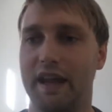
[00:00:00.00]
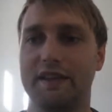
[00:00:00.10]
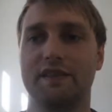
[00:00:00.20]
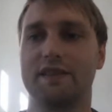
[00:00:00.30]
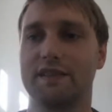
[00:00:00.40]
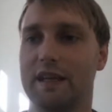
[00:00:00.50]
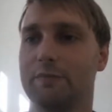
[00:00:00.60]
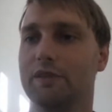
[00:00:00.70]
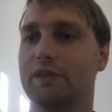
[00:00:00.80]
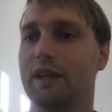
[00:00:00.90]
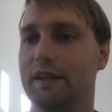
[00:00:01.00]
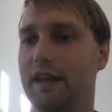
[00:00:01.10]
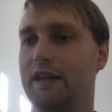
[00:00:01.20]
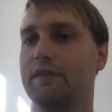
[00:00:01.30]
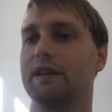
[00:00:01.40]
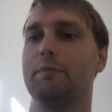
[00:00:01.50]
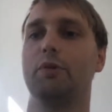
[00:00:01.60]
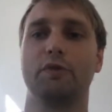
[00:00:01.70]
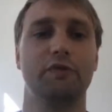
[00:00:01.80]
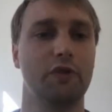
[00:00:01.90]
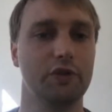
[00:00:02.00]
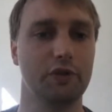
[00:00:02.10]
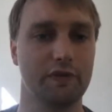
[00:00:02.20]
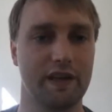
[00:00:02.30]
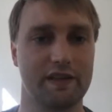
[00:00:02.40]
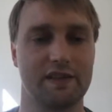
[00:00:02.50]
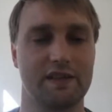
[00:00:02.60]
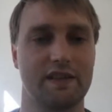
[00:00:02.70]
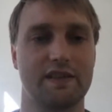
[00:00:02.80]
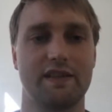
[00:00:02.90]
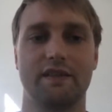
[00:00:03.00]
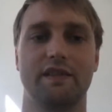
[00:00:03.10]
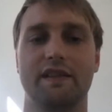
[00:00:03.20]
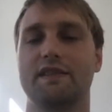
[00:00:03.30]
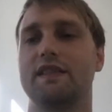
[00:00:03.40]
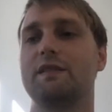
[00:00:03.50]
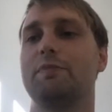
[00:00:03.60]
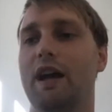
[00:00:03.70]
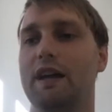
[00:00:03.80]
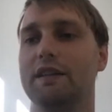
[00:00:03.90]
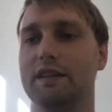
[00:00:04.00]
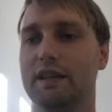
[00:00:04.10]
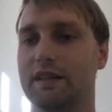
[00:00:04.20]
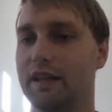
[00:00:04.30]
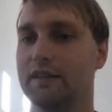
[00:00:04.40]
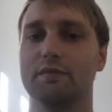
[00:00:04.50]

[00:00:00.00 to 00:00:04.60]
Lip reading: asset stable and having a portfolio of assets that sits behind it and